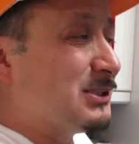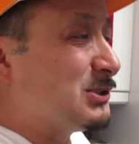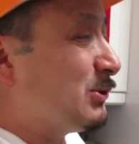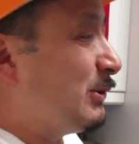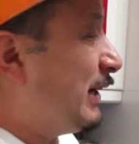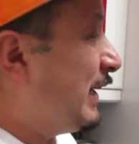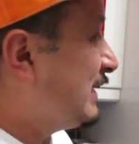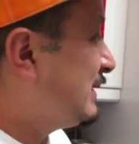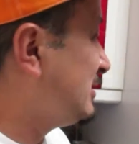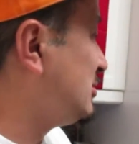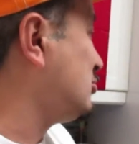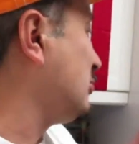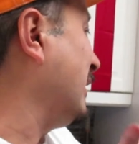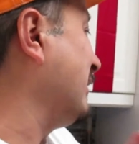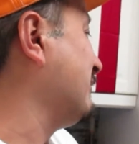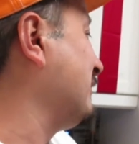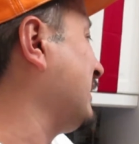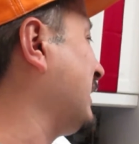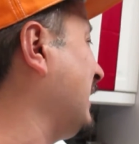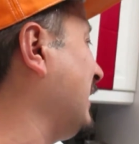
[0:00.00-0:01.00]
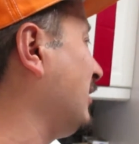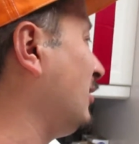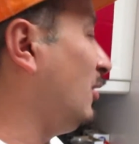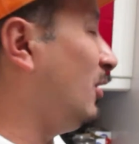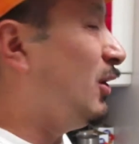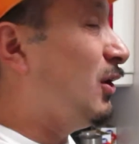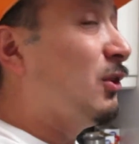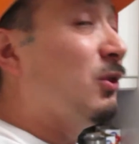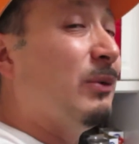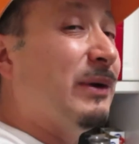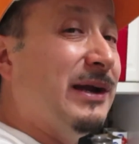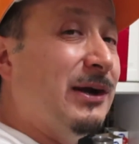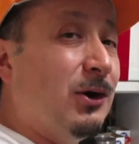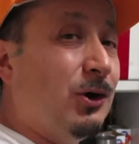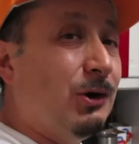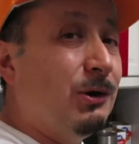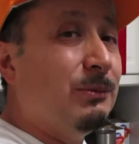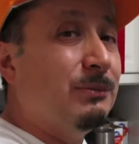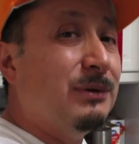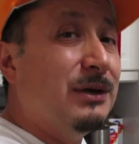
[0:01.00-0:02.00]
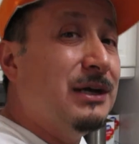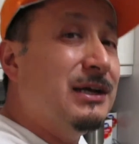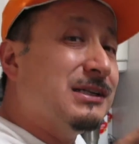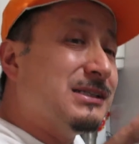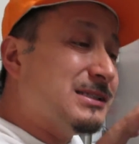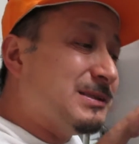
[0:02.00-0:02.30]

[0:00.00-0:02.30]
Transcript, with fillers: So I had to drive the cake all the way home